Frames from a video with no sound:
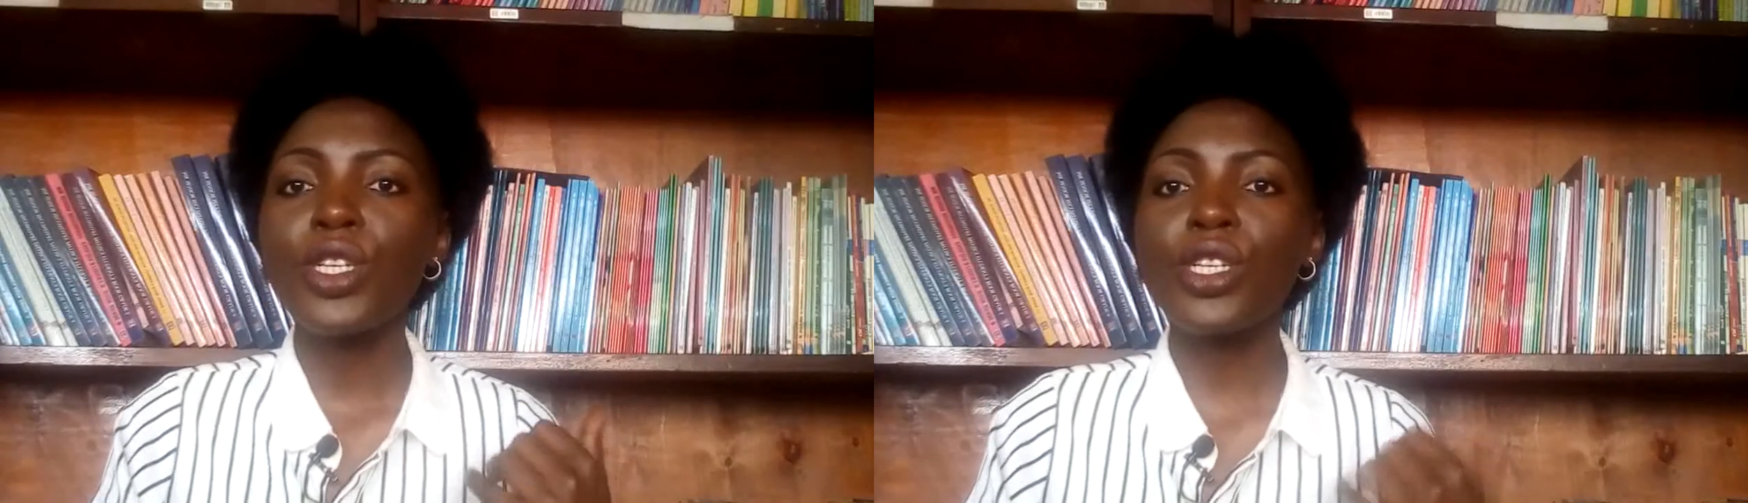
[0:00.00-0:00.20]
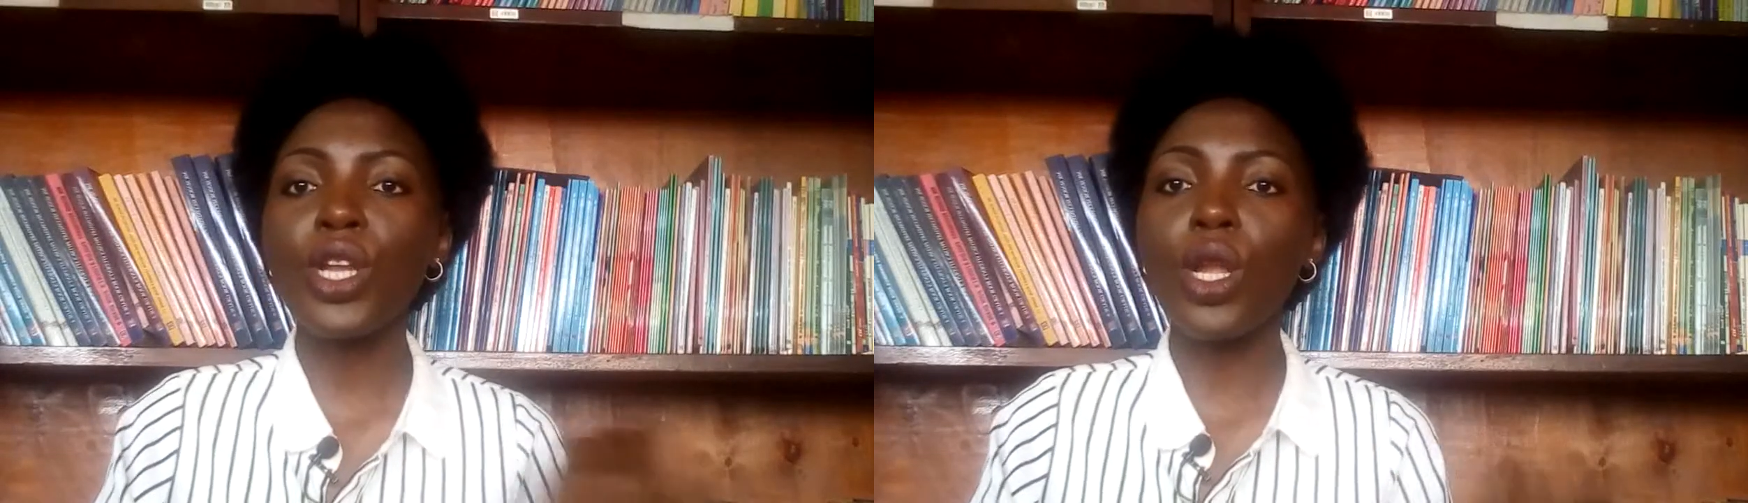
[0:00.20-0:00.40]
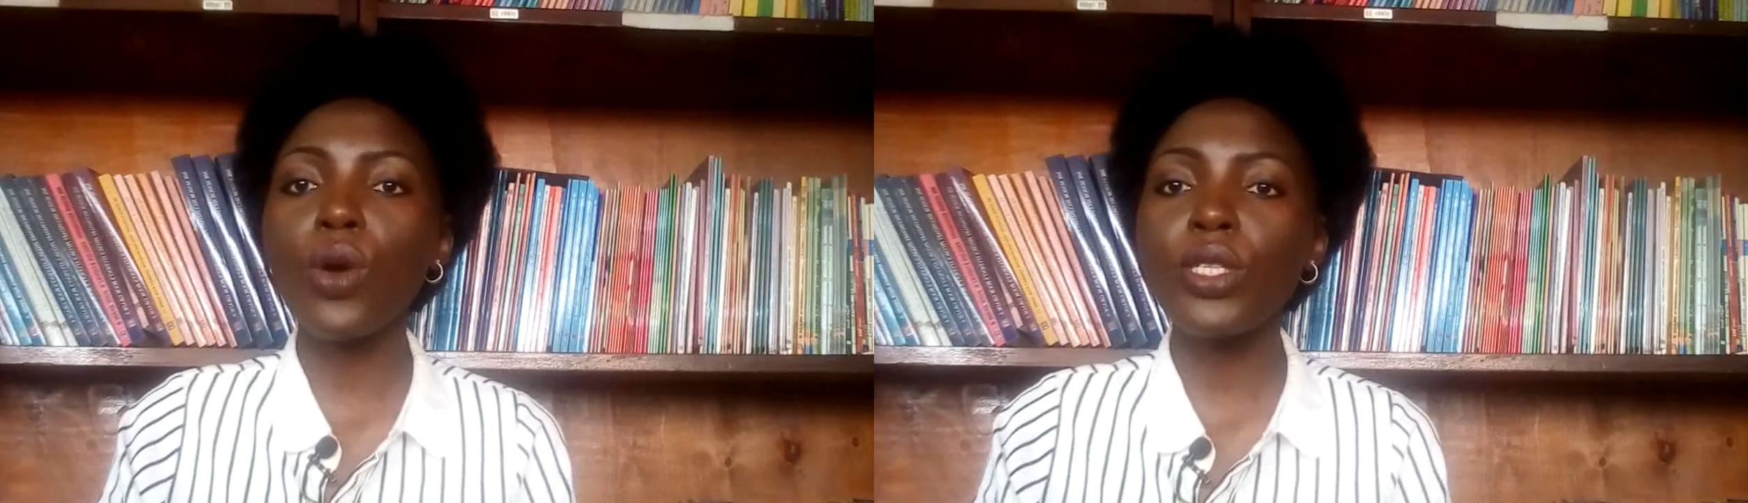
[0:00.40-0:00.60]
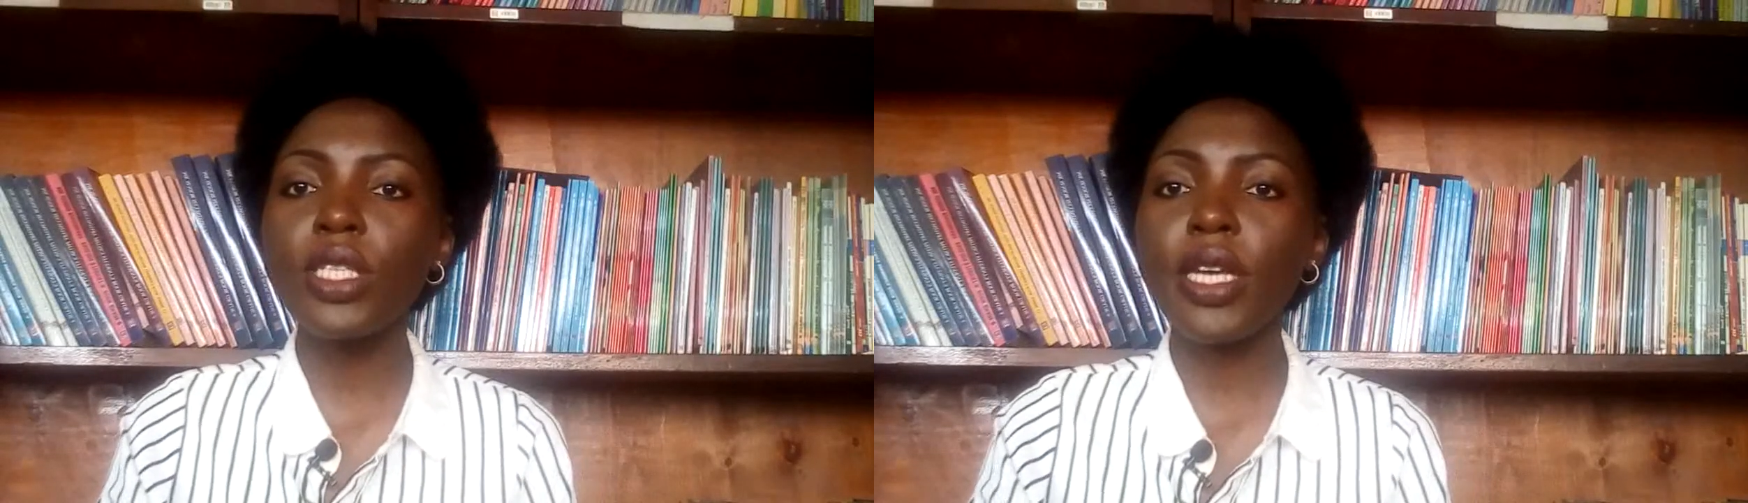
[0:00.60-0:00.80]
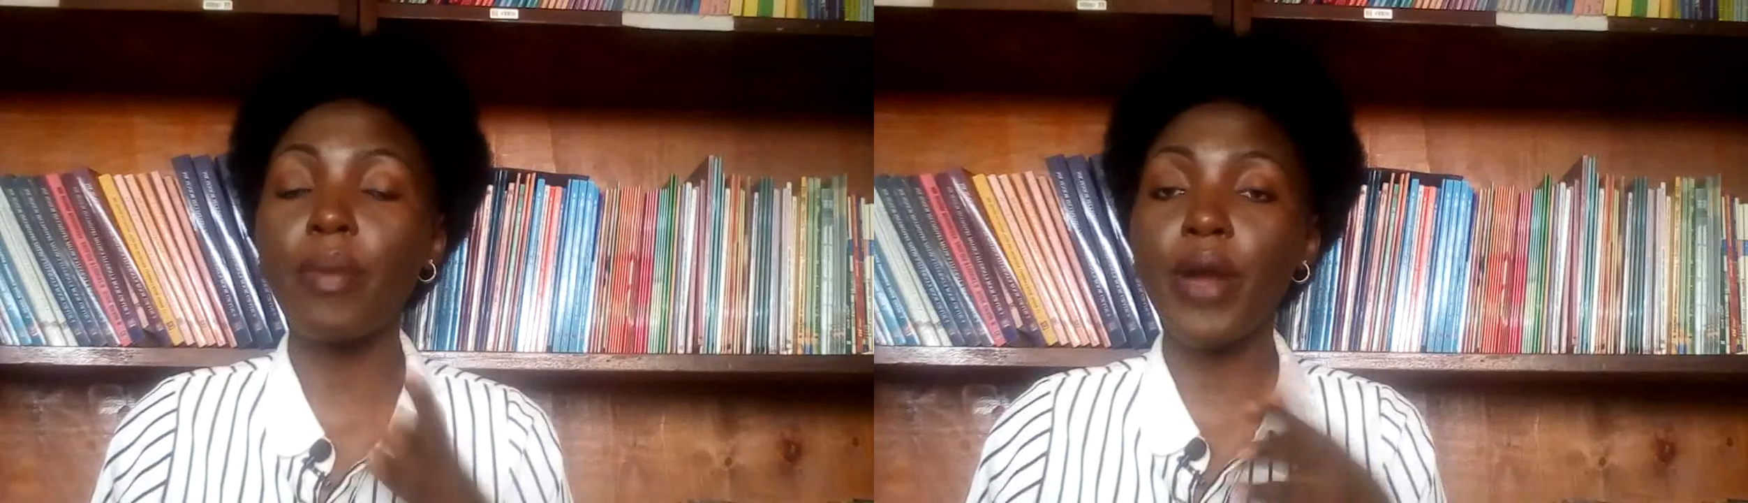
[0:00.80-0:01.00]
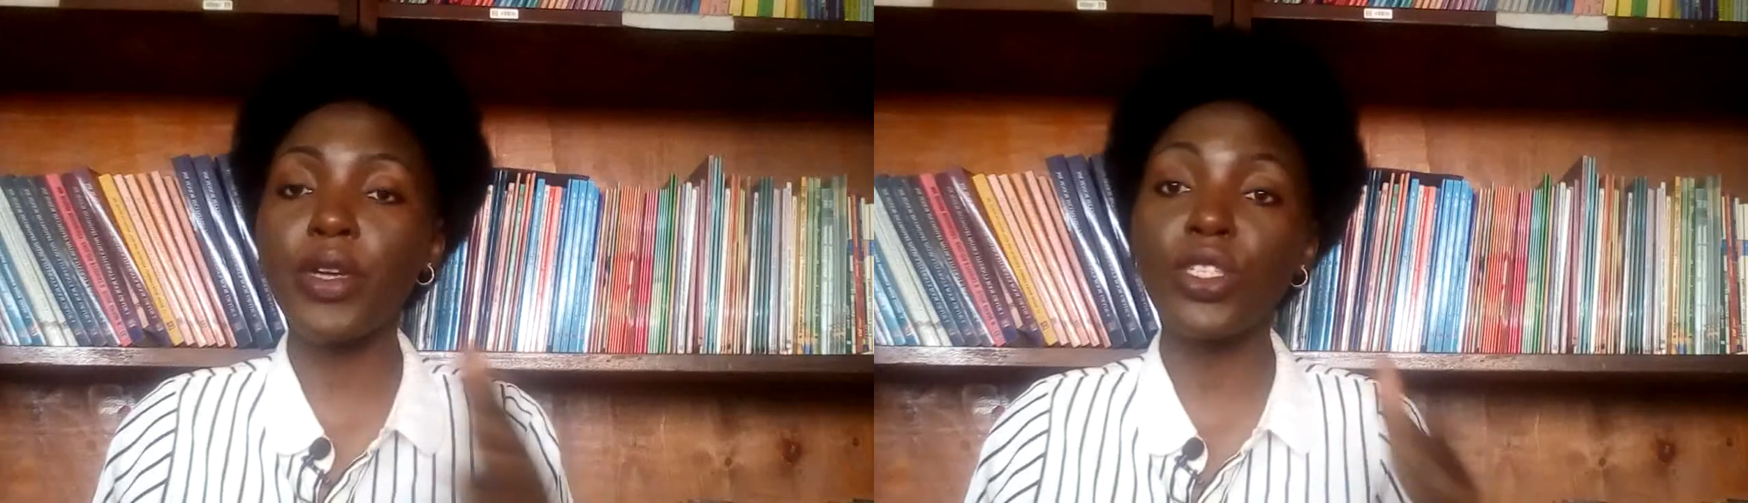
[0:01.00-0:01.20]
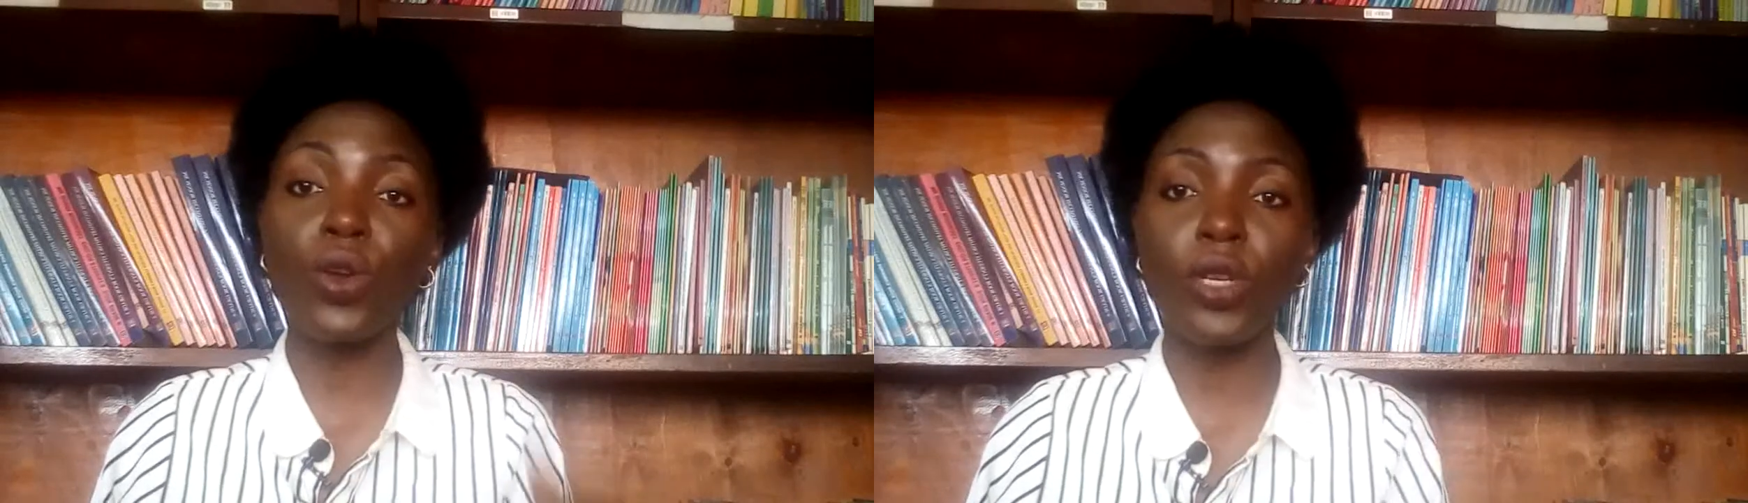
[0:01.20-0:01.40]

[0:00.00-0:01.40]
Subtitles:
she launched a marriage